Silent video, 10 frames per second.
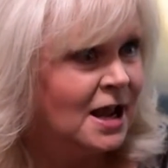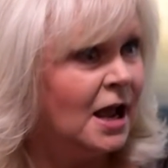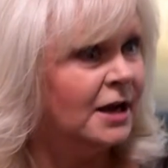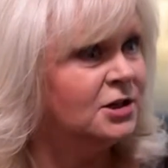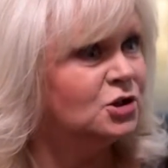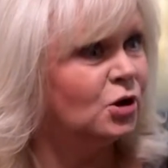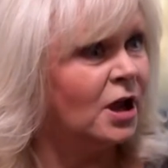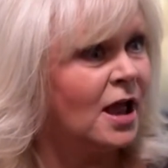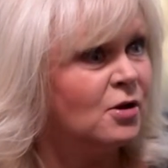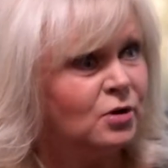and he took
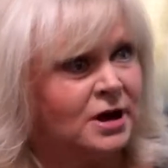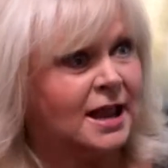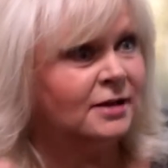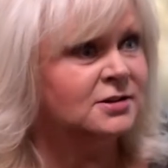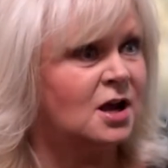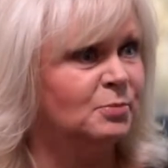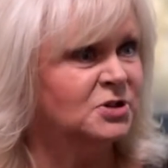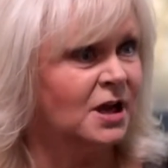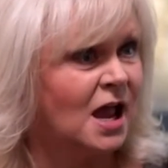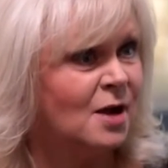it out and held it up
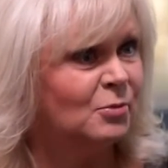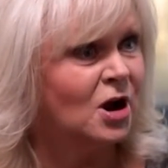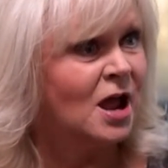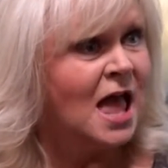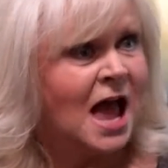to camera,